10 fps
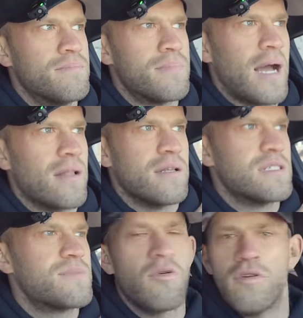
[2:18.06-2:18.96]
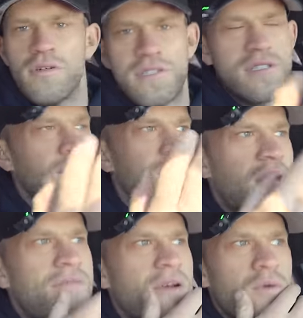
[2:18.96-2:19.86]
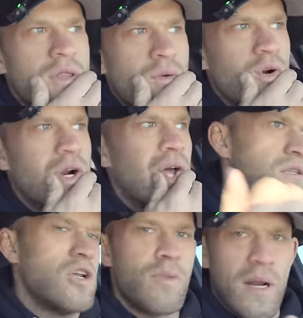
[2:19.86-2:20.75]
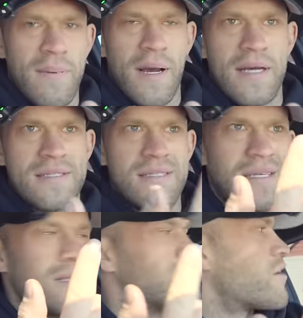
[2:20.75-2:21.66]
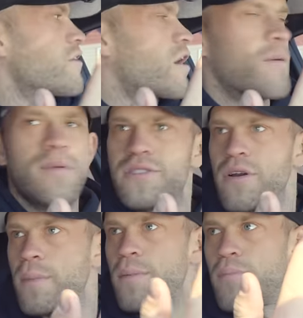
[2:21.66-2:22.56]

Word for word: Pilot Sports or something. I forget what they were. New brake pads. These are the carbon ceramic